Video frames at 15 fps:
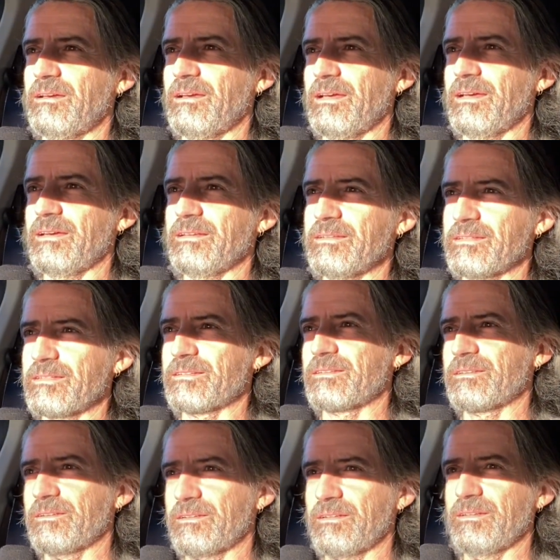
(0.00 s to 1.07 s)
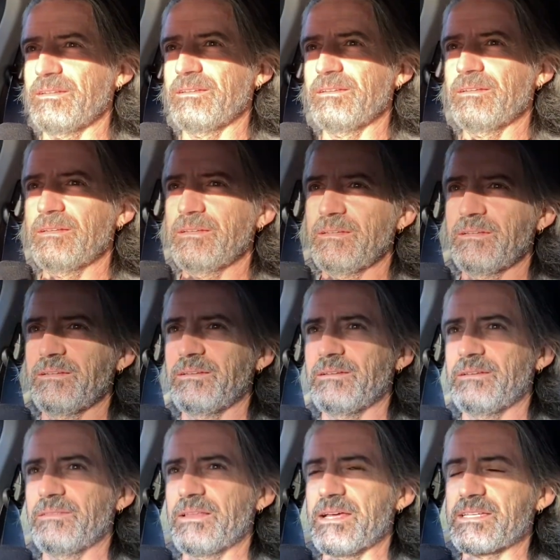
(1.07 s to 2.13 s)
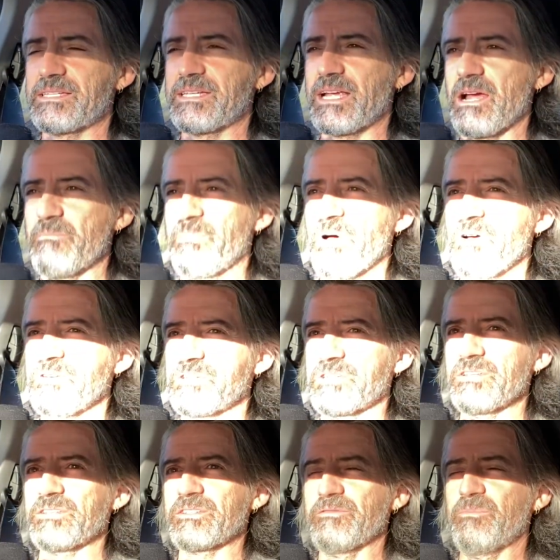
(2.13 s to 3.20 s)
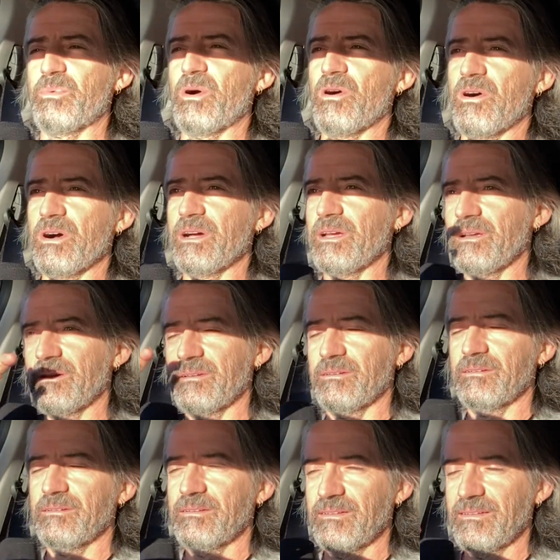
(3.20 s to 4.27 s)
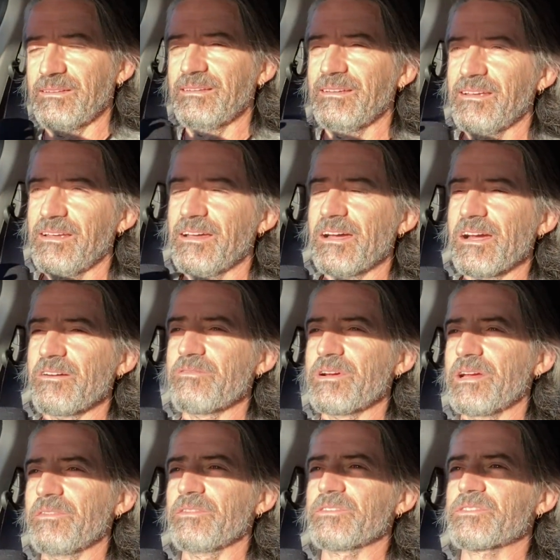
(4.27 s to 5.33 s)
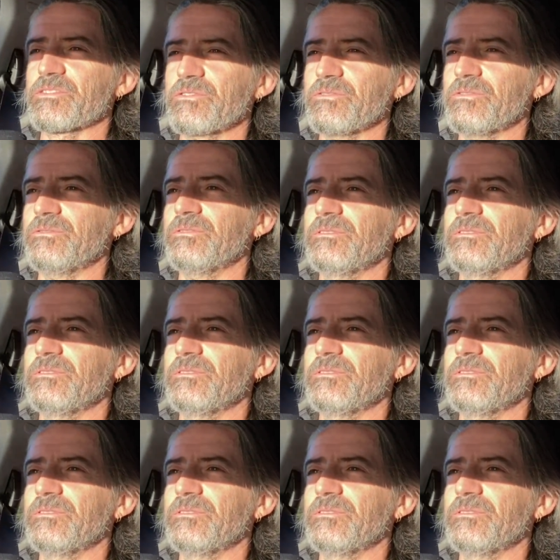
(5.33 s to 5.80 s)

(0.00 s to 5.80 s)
and they stick up posters of pi around the school.